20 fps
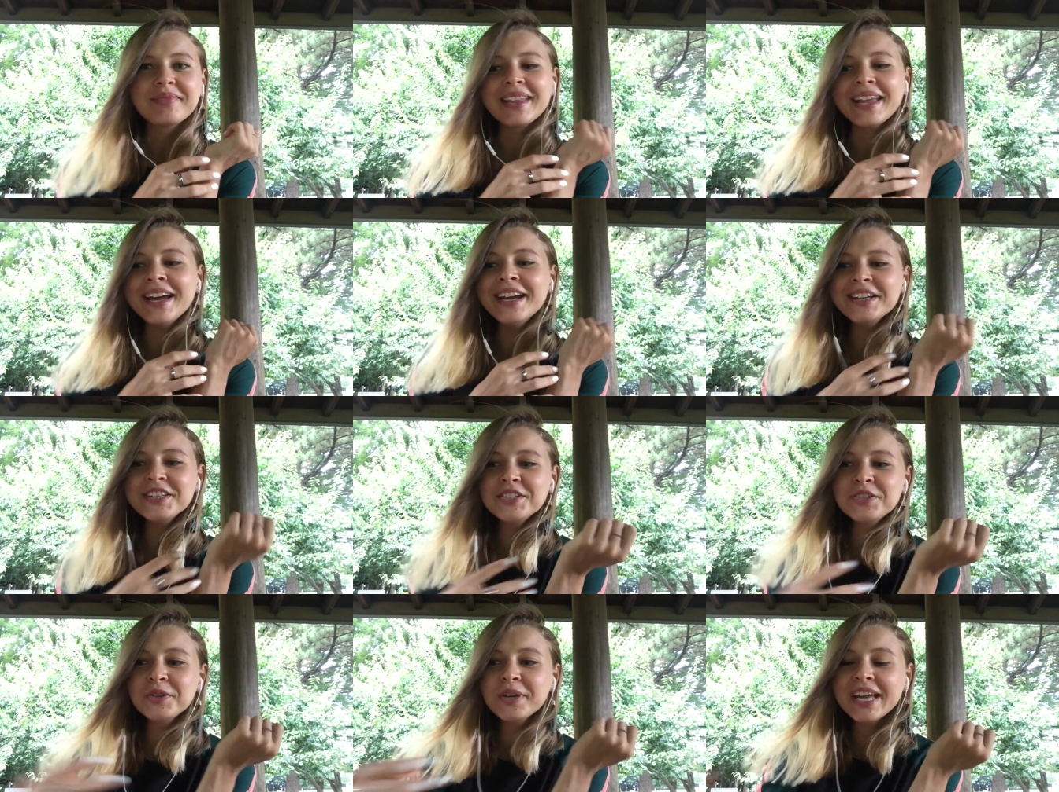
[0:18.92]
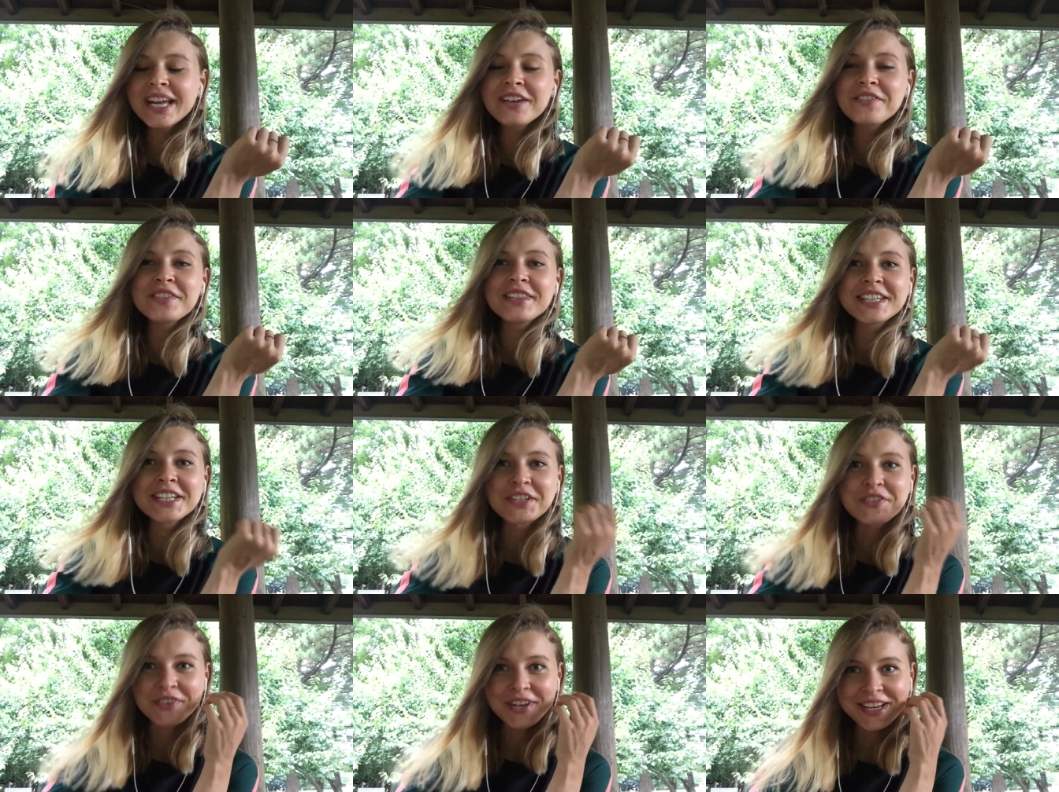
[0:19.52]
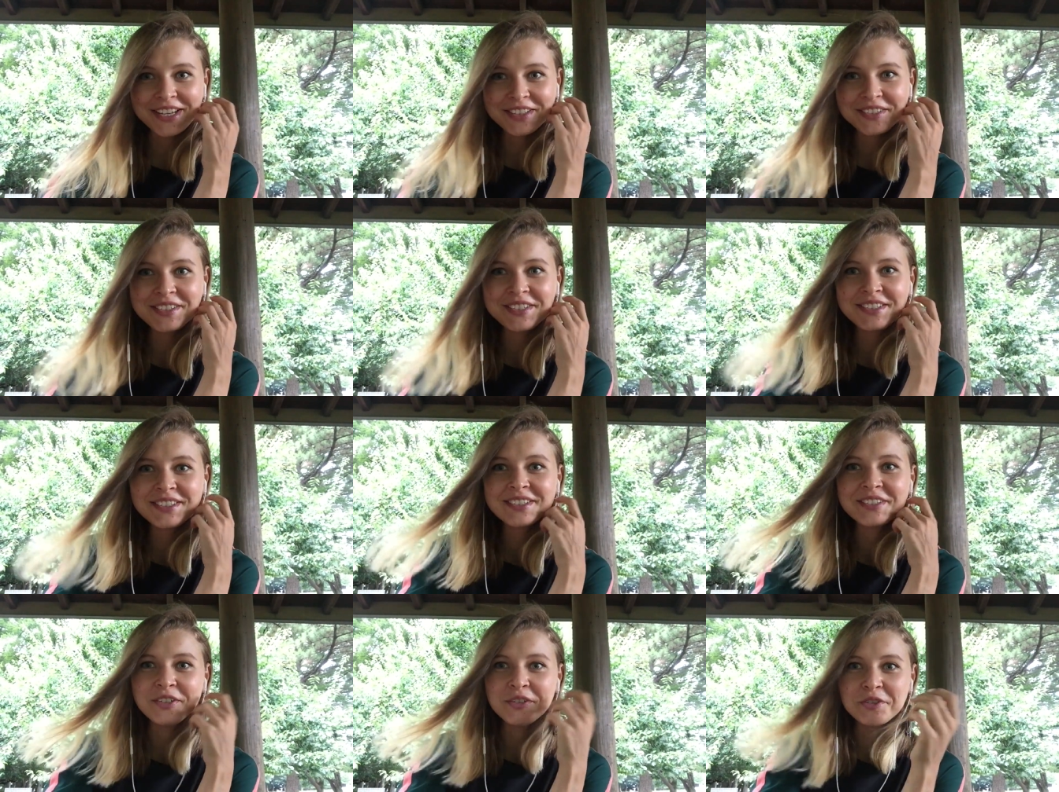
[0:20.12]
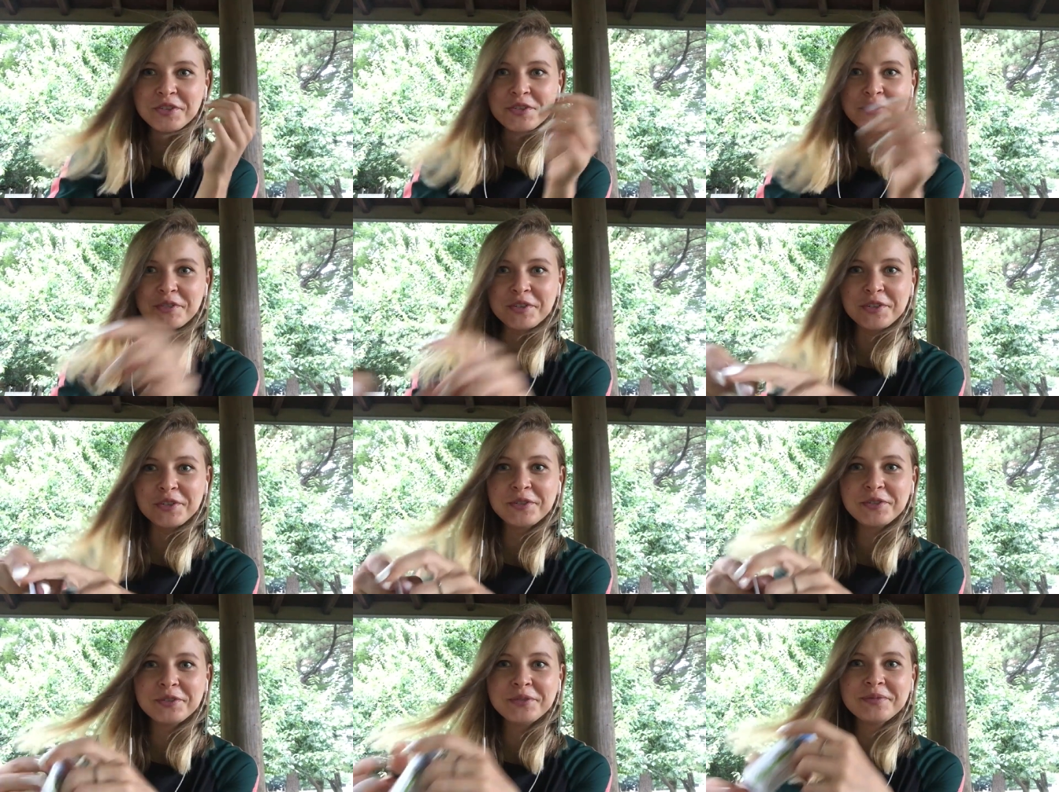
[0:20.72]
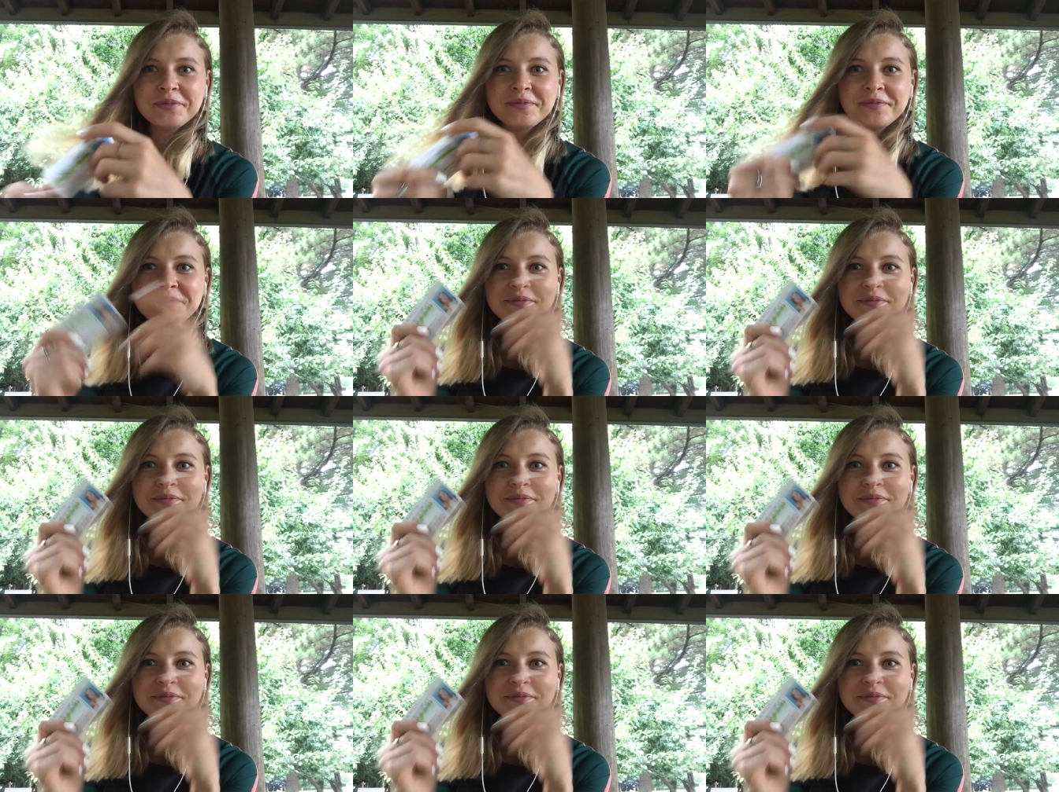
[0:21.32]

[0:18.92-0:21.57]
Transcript: I do have the great news for you.